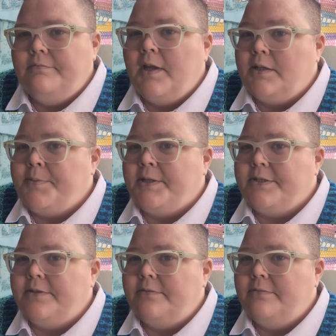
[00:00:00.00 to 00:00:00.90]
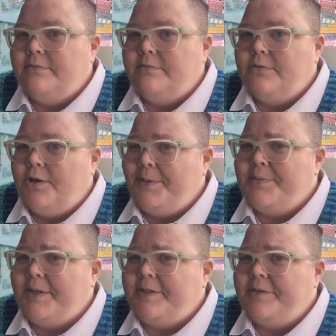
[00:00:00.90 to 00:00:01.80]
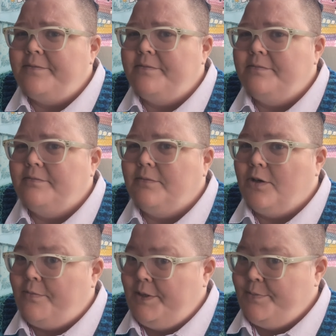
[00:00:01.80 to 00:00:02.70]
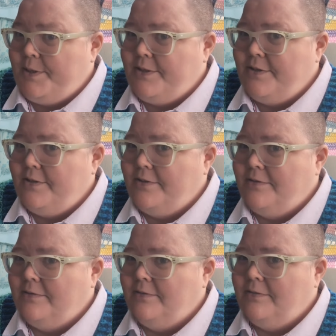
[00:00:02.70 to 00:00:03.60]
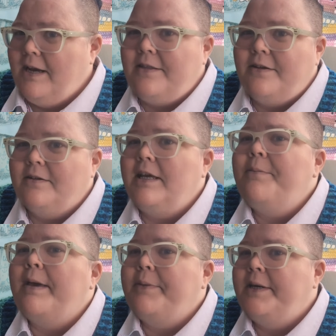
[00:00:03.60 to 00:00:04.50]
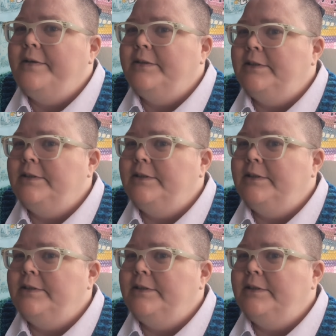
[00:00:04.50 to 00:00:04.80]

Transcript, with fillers: Not sponsored, should be sponsored, could be sponsored. Heather, email me.